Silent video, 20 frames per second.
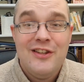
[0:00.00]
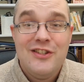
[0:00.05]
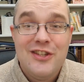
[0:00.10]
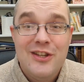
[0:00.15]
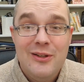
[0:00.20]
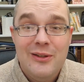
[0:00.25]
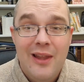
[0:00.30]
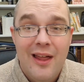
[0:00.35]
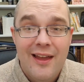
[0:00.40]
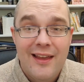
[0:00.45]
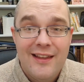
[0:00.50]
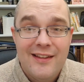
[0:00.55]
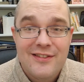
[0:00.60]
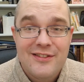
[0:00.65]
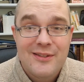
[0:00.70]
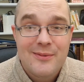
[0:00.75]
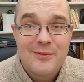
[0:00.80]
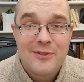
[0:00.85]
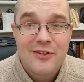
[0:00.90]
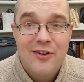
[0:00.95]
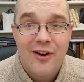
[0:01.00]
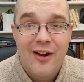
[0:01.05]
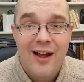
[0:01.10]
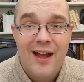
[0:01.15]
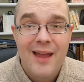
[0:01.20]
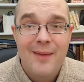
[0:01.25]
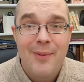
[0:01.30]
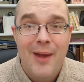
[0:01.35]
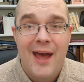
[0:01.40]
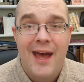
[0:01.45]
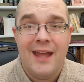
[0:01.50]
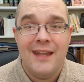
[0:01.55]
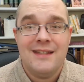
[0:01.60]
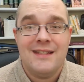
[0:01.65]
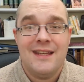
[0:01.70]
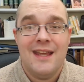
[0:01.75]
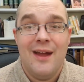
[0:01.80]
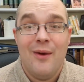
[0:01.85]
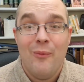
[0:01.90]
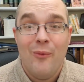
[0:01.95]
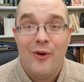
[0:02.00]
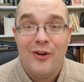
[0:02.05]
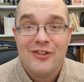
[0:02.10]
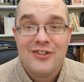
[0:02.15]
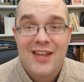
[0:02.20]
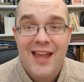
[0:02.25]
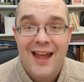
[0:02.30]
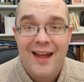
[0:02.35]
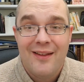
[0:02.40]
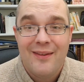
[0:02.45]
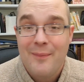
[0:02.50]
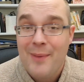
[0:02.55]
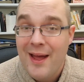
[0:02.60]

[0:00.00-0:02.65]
Do like and subscribe and uh, watch out.